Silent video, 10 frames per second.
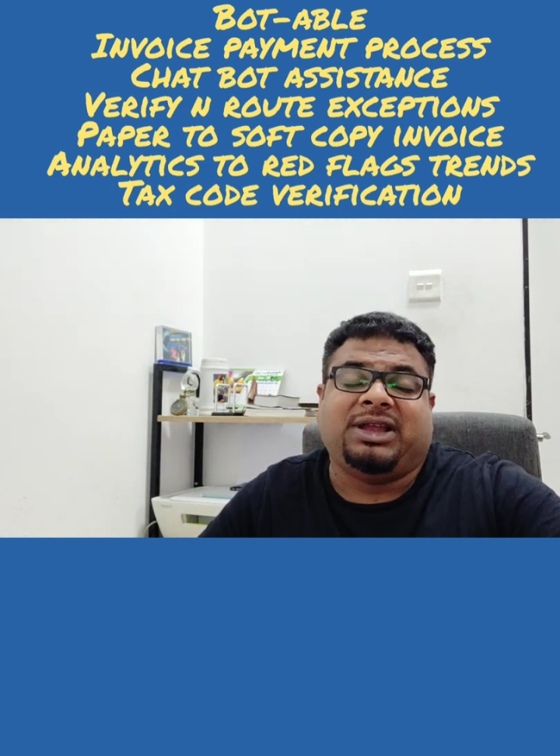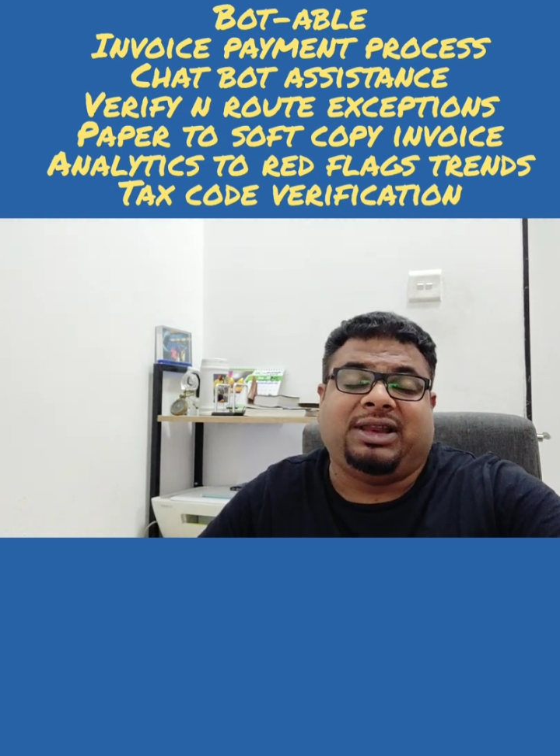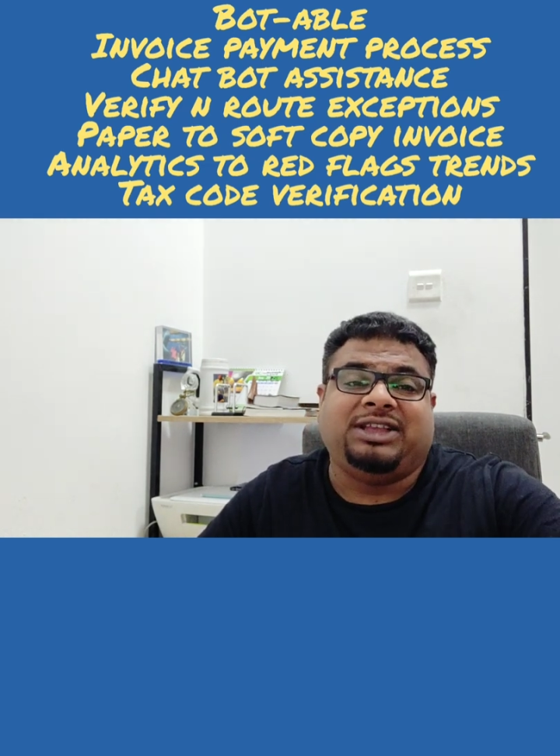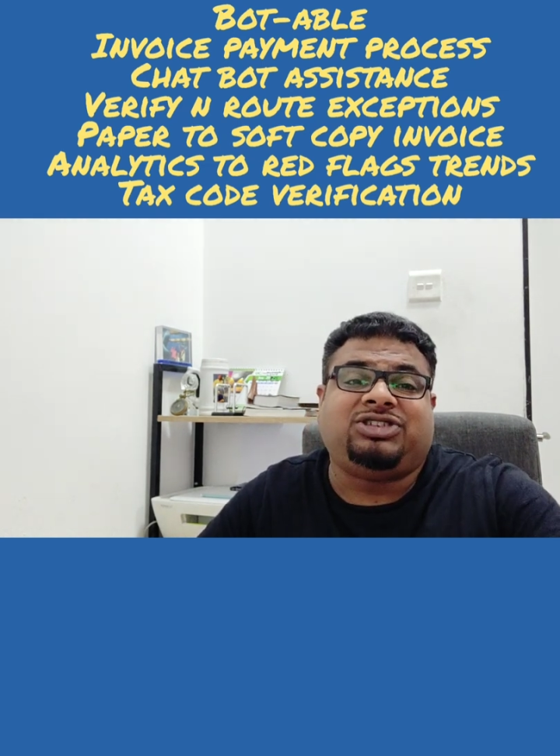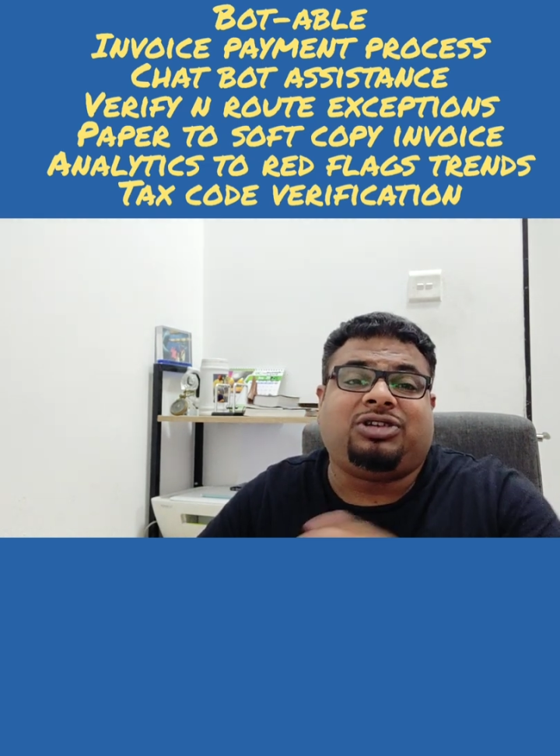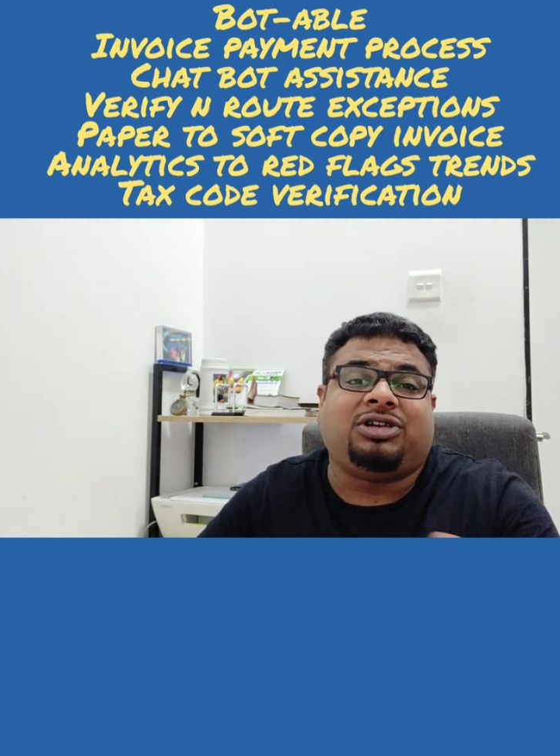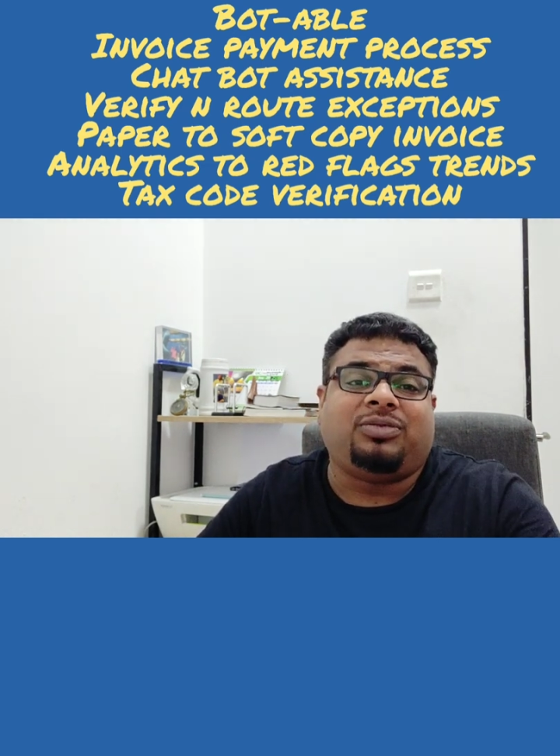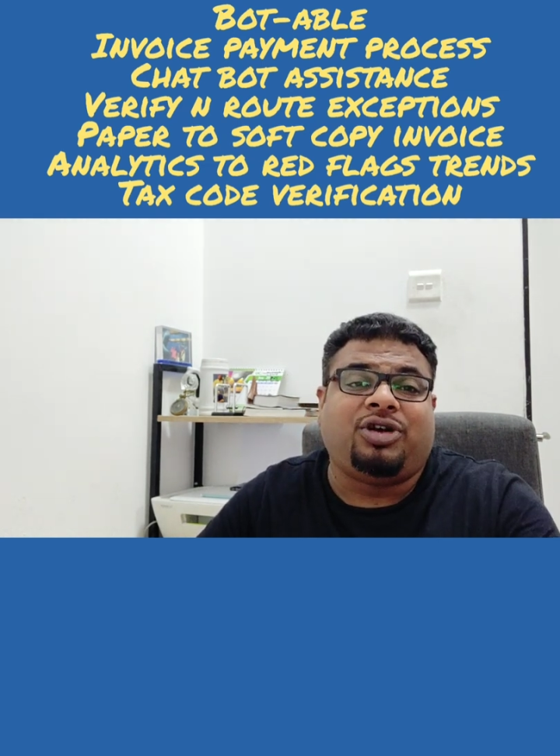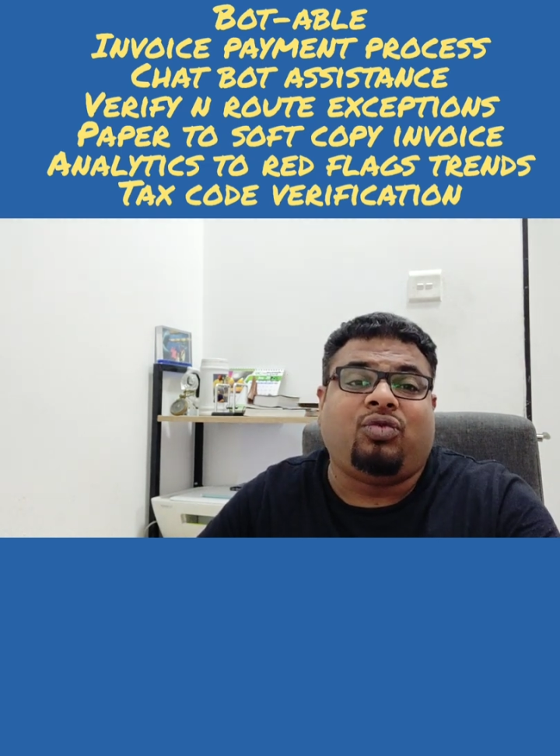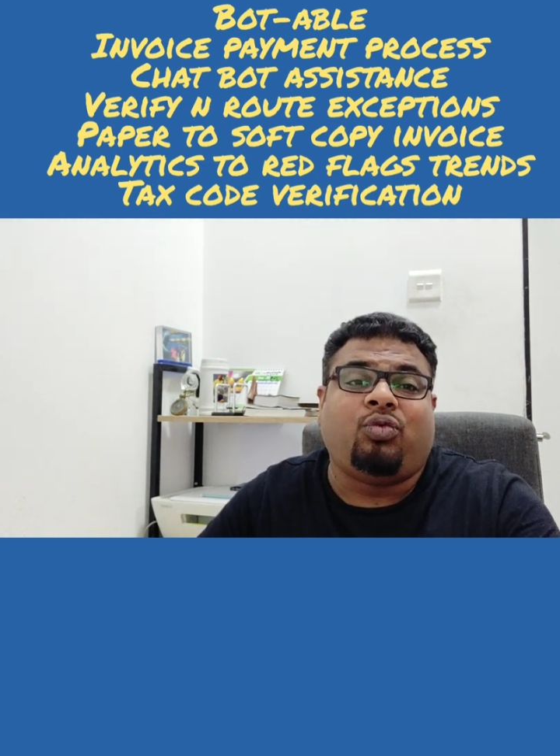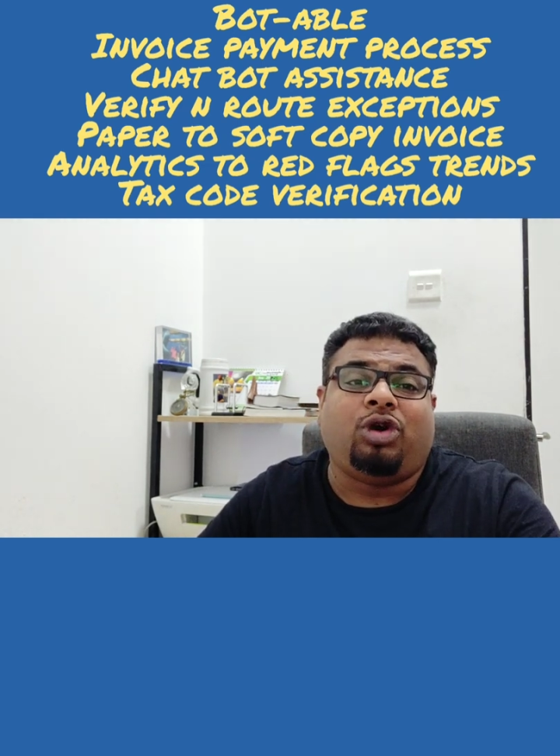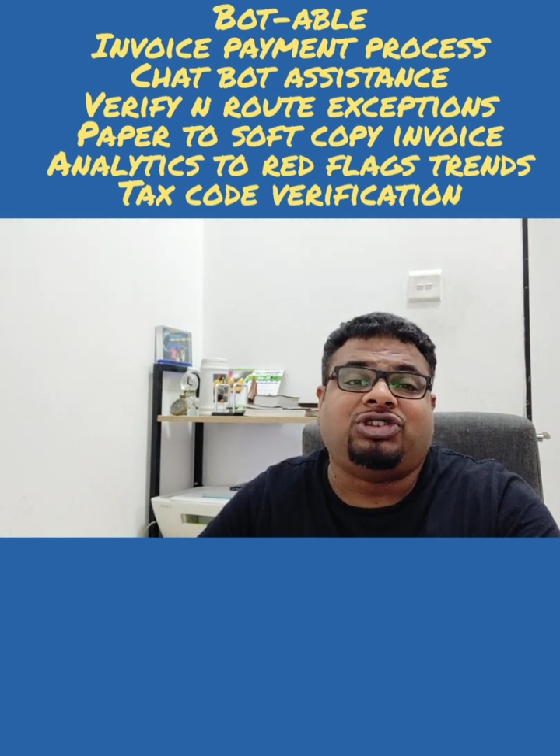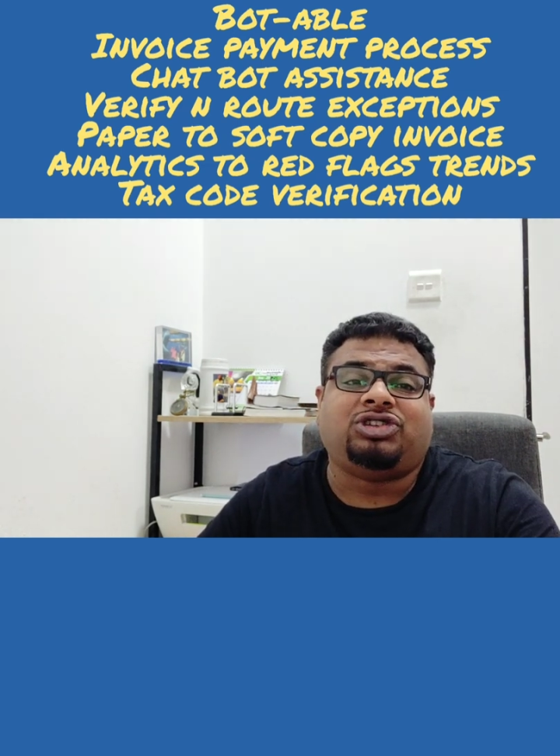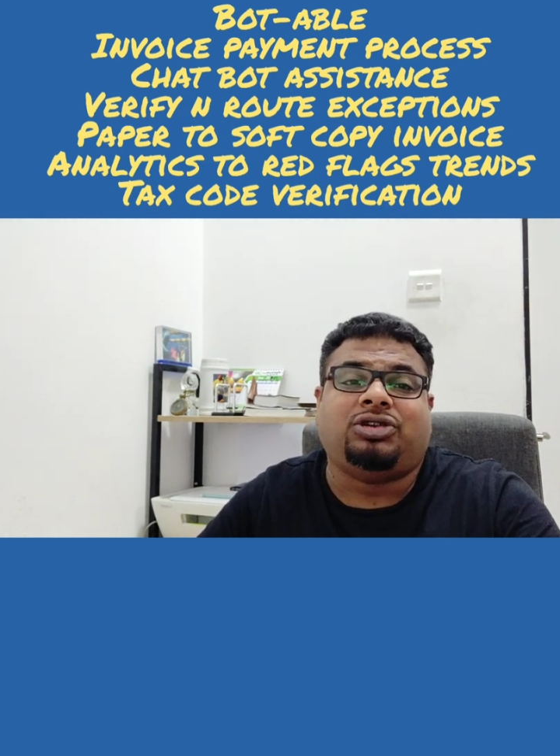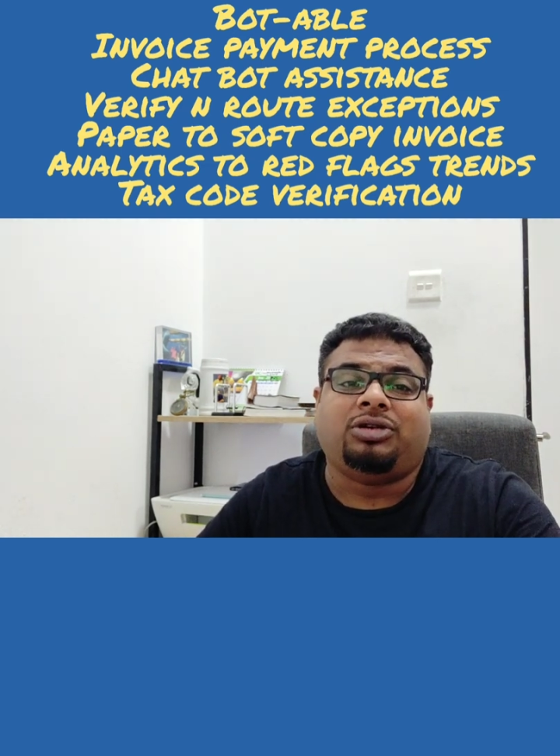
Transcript: Let's talk about what's